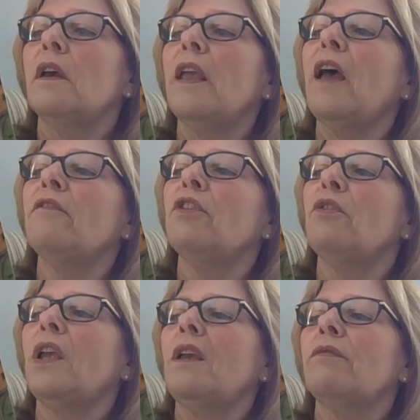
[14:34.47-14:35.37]
"Calvin
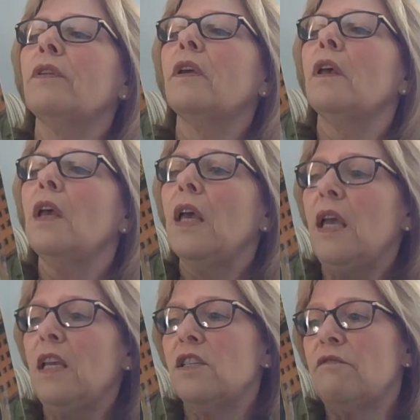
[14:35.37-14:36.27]
O'Keefe.
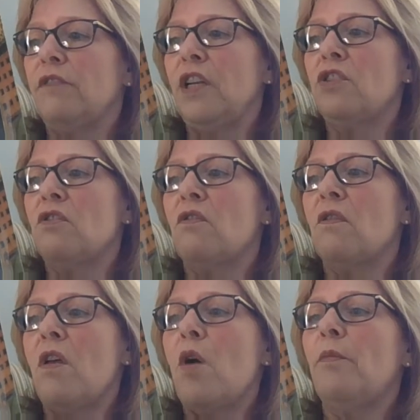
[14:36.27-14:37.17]
He's in regional,
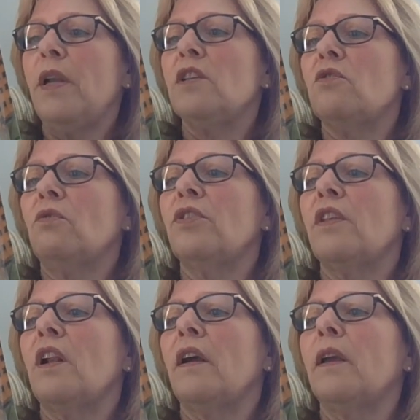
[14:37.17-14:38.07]
but he's older
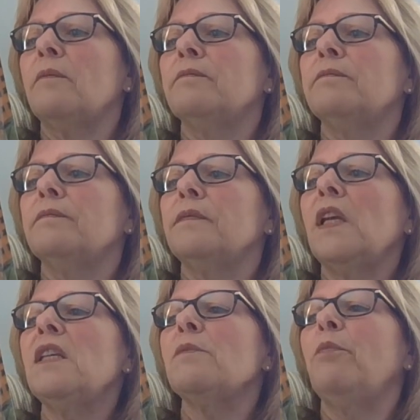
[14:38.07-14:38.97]
than I am.
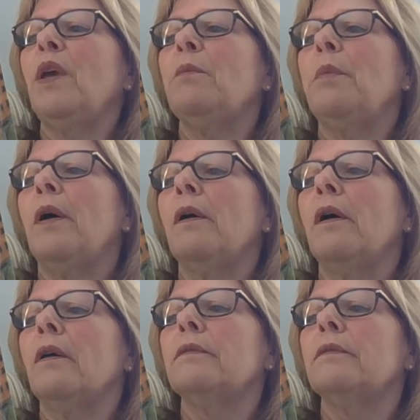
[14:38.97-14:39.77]
He's a big bug."